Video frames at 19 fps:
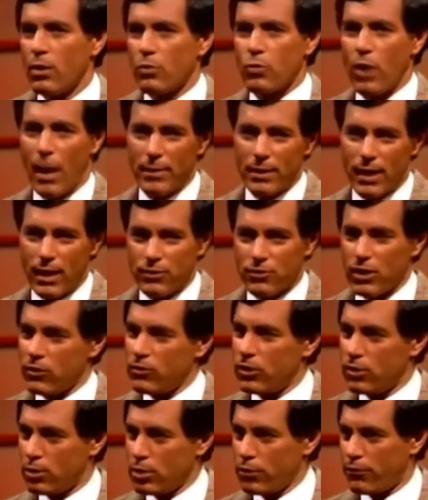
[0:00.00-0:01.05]
Robin has
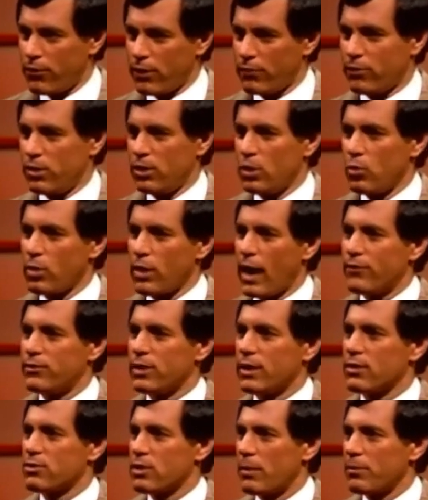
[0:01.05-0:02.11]
62.50. You will have
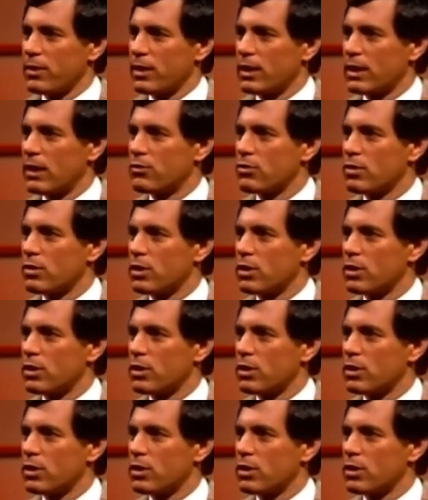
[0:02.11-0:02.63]
to get something that gives you an